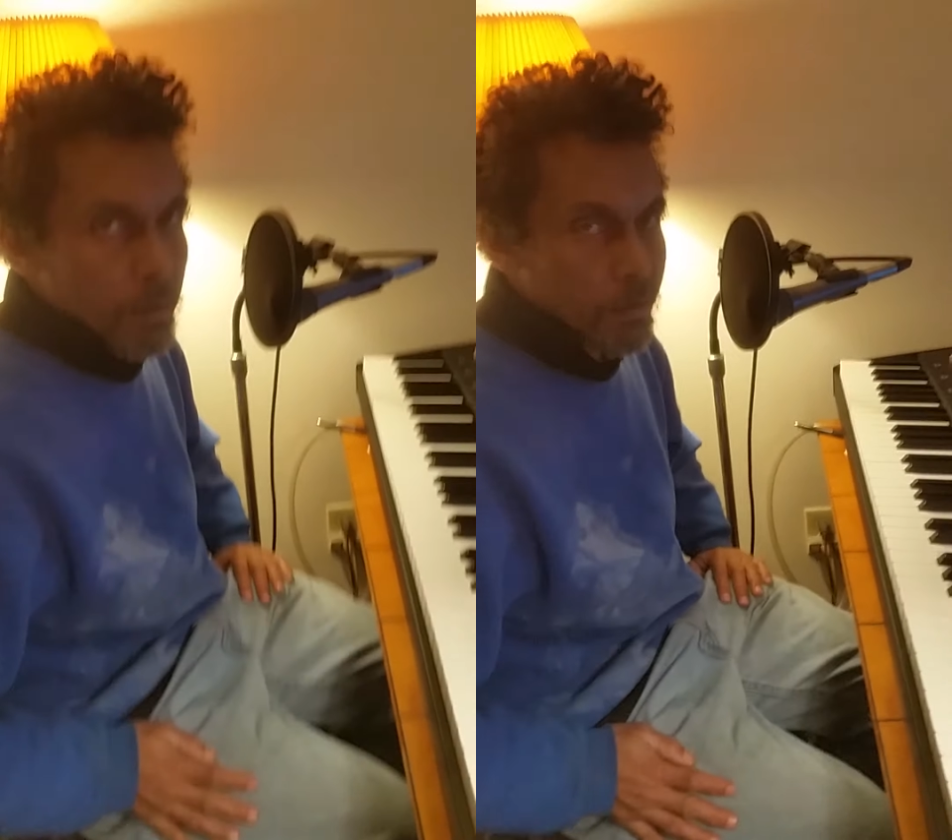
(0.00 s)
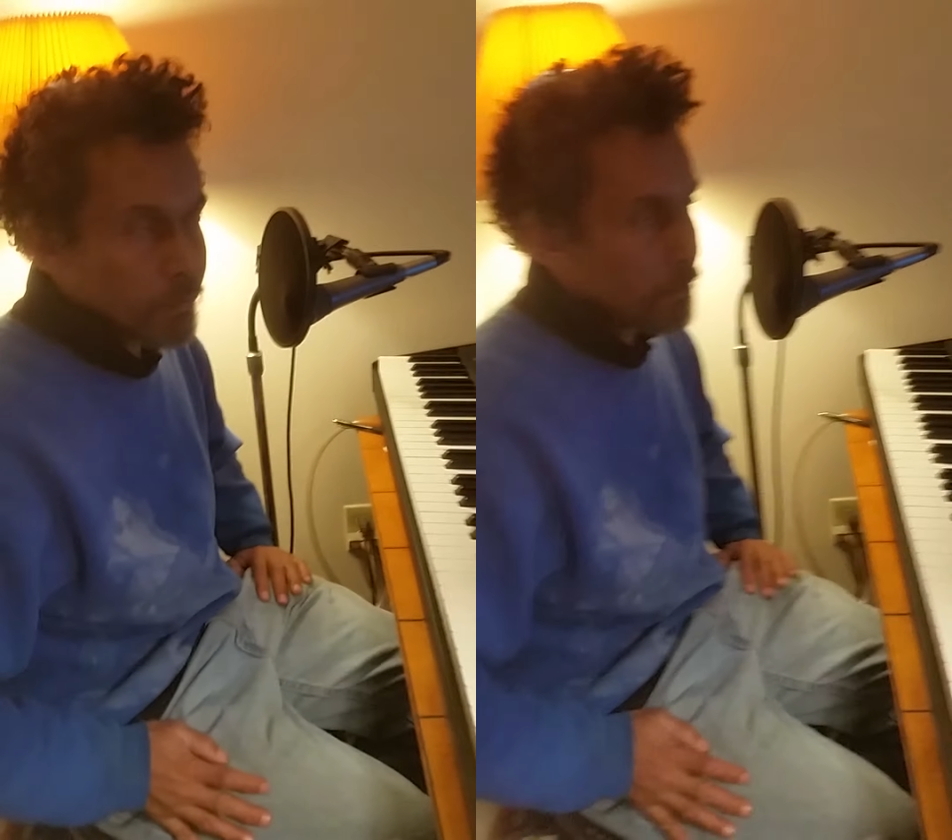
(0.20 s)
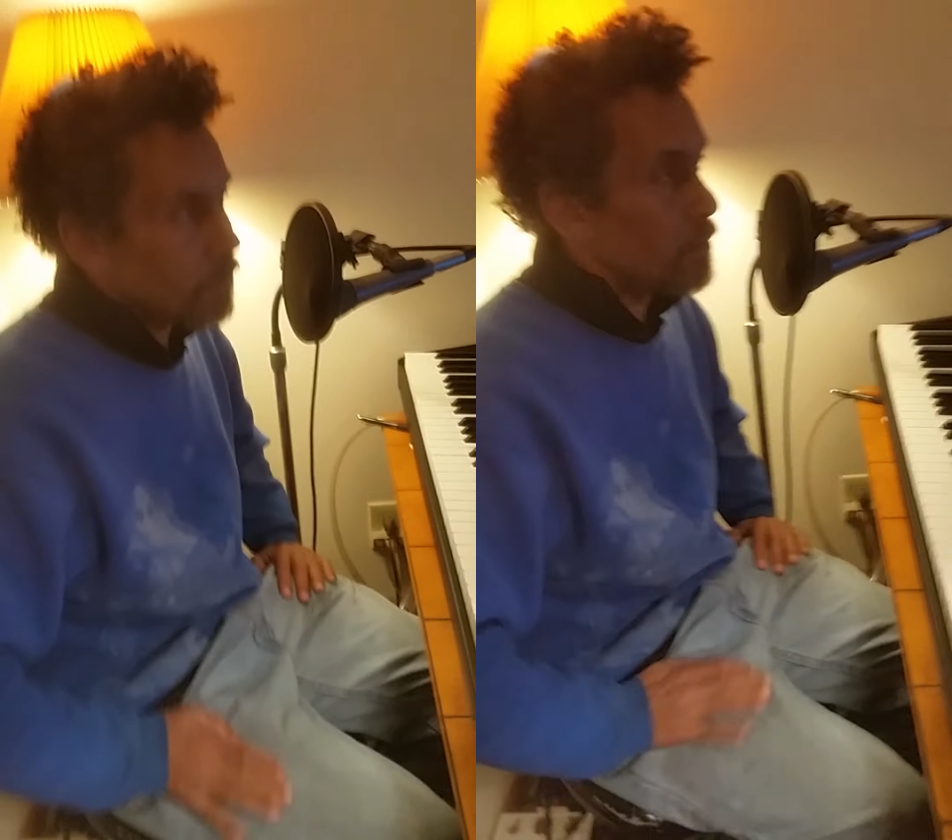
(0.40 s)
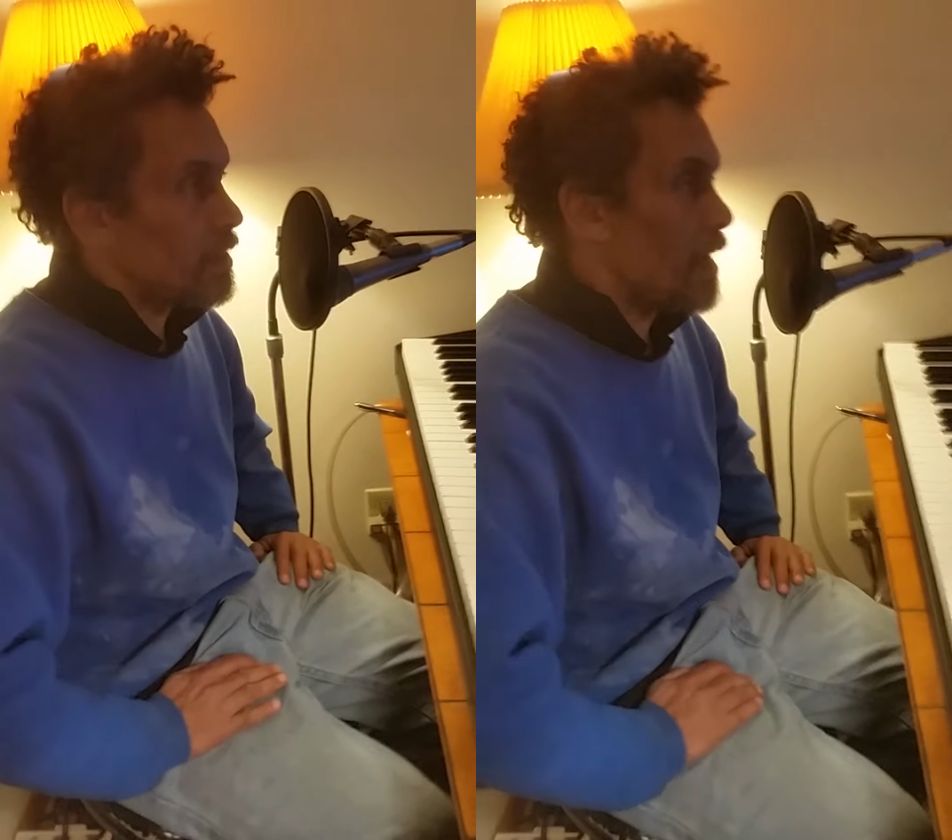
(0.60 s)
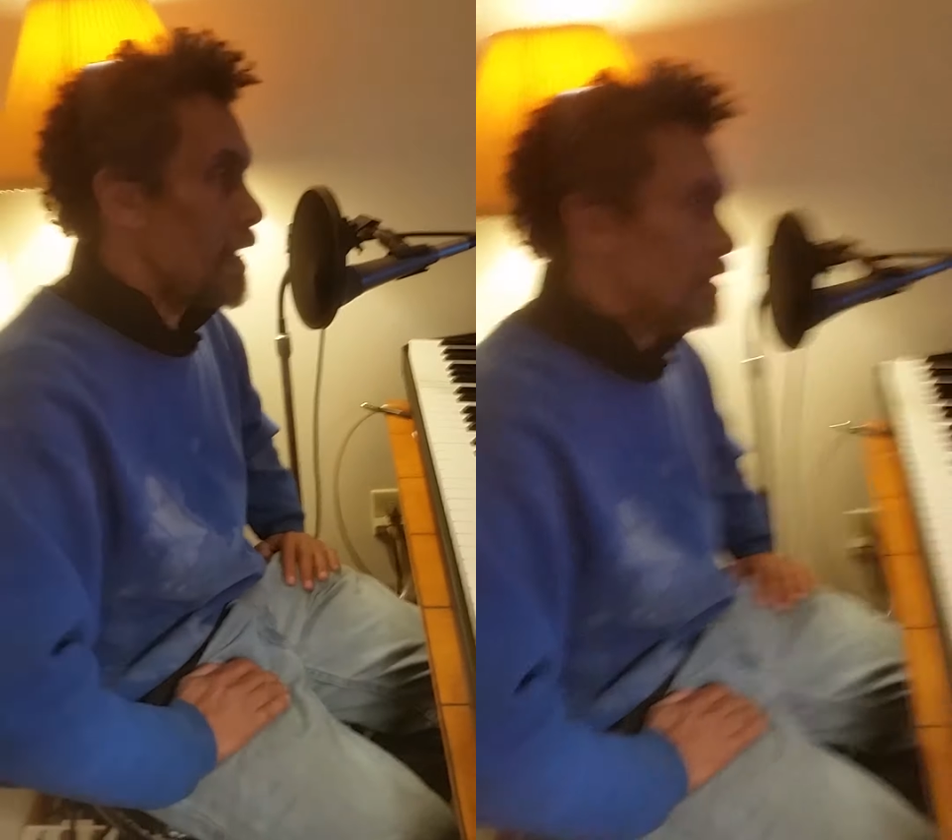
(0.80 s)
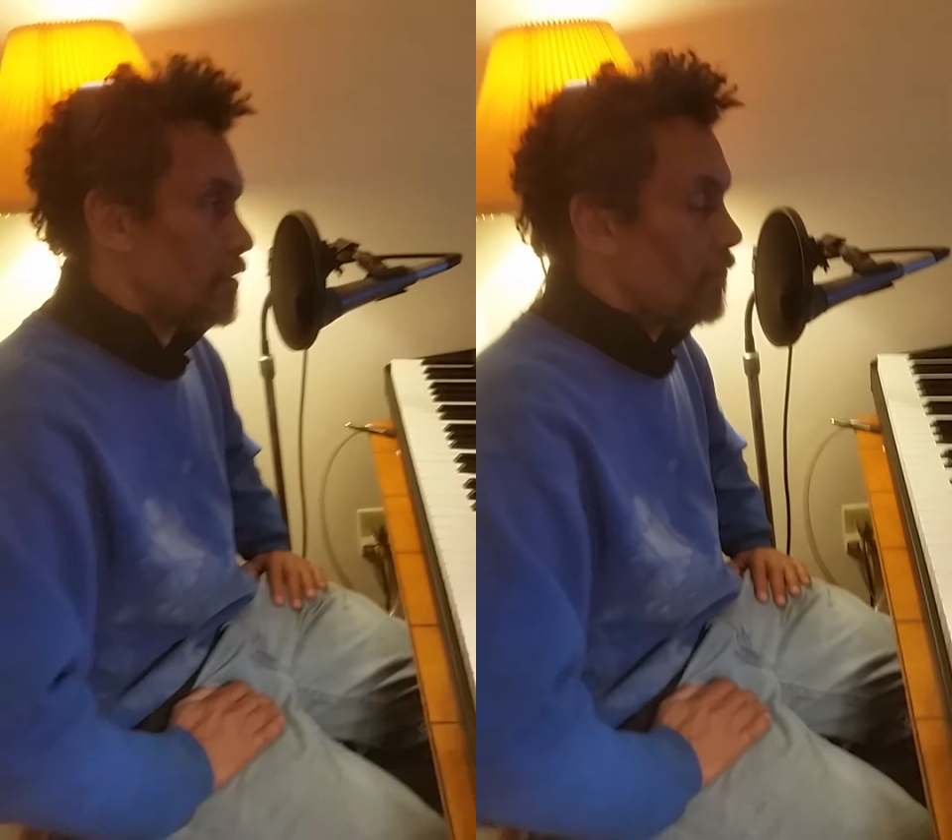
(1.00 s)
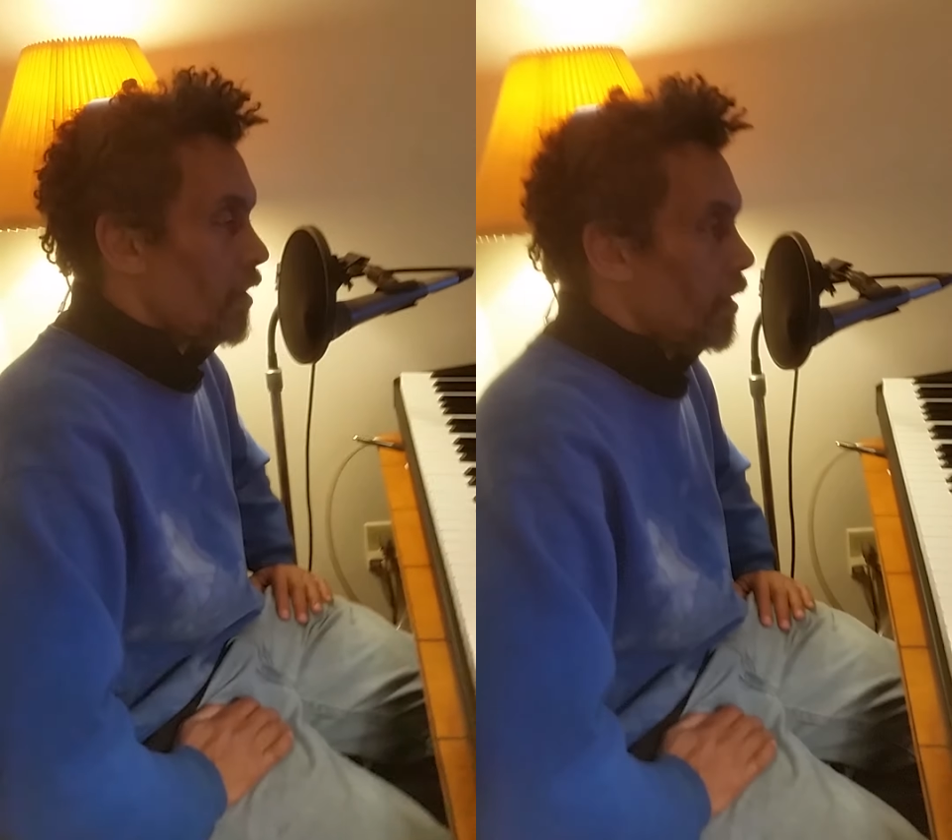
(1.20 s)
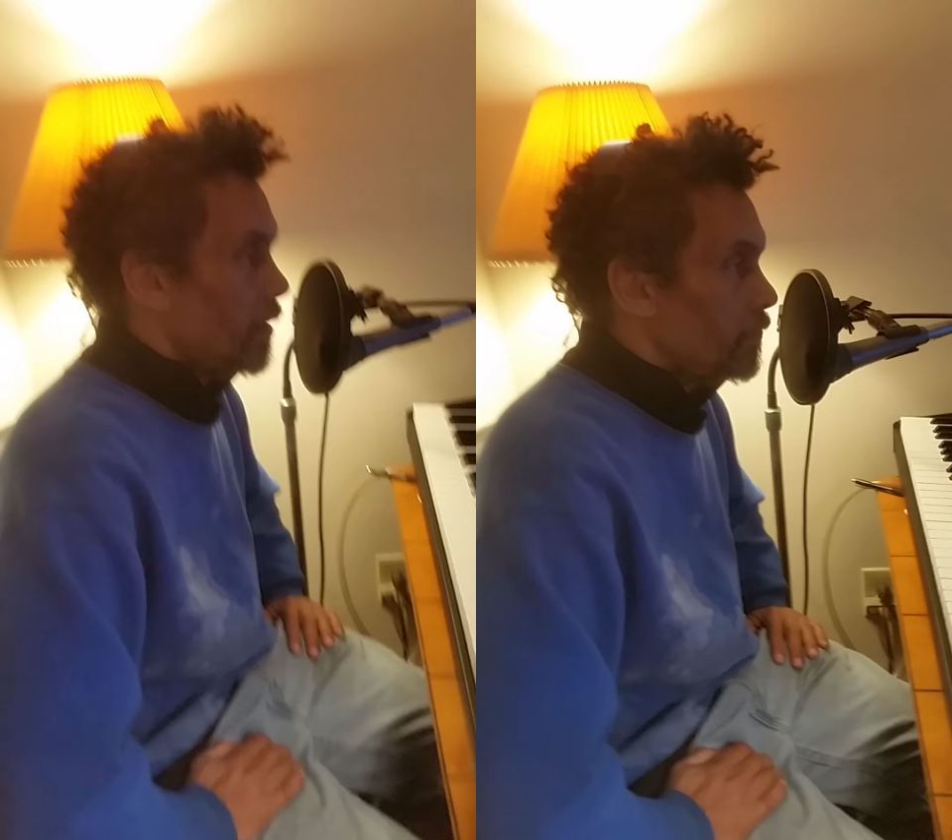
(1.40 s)
uh, slash
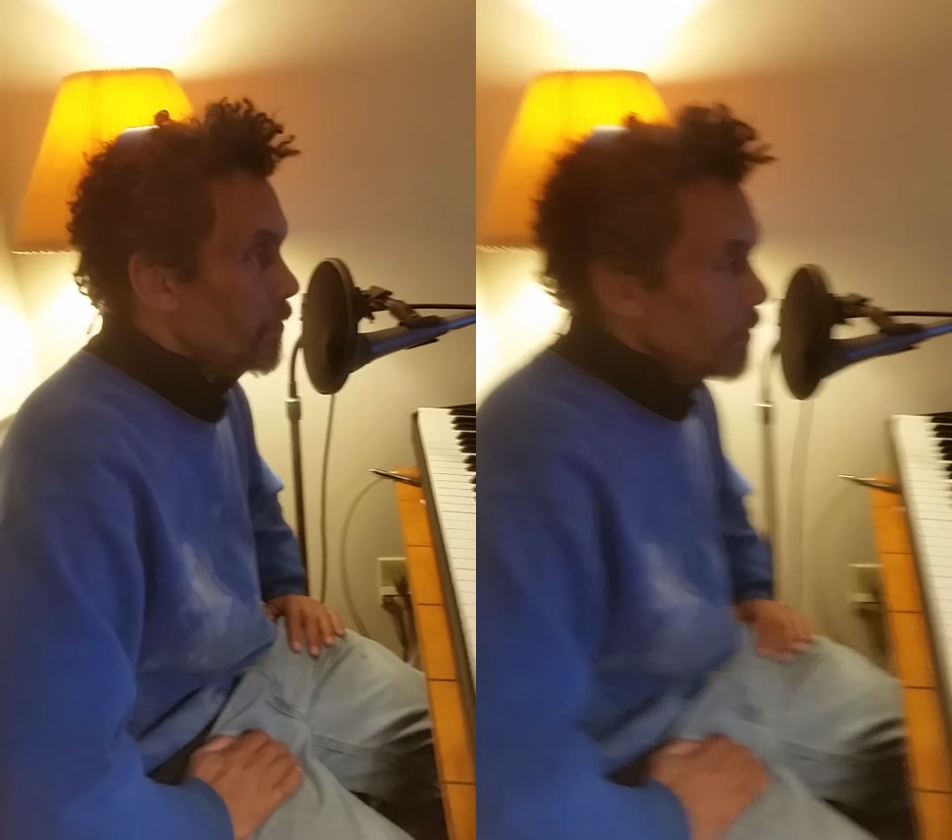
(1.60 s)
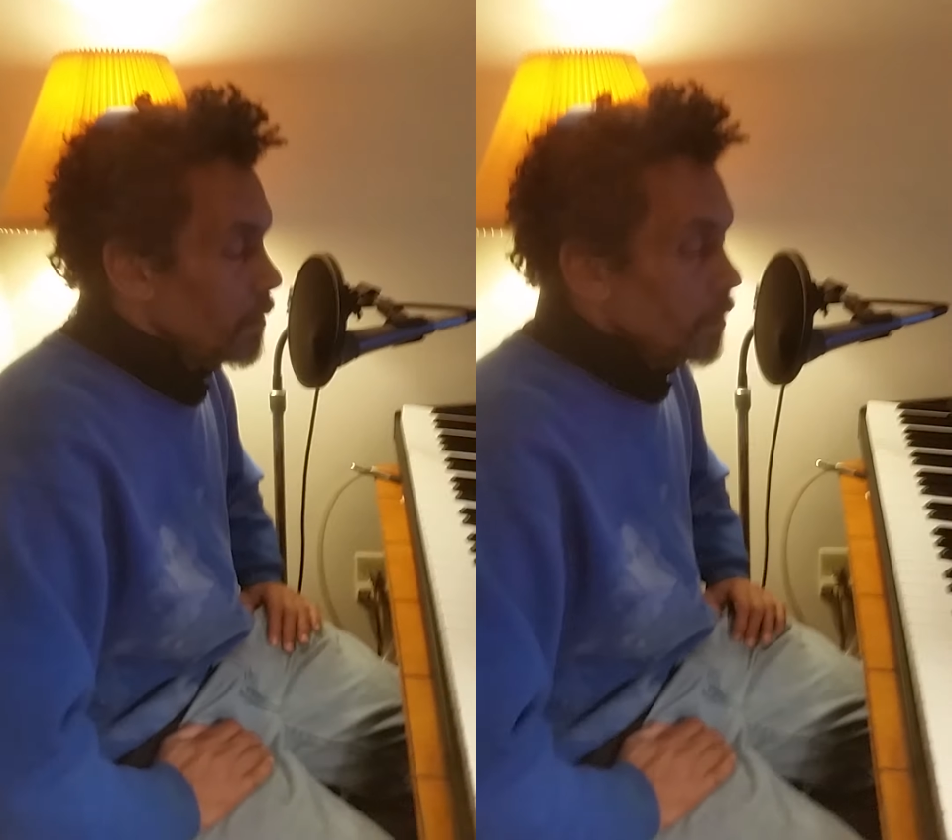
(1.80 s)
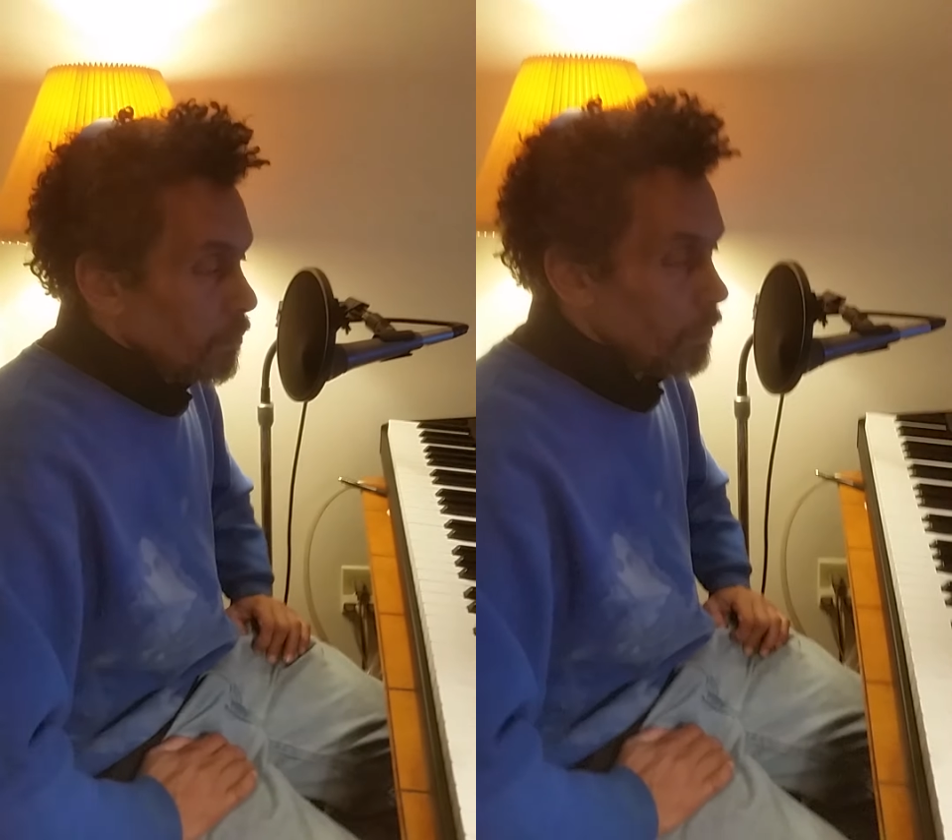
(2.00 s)
5.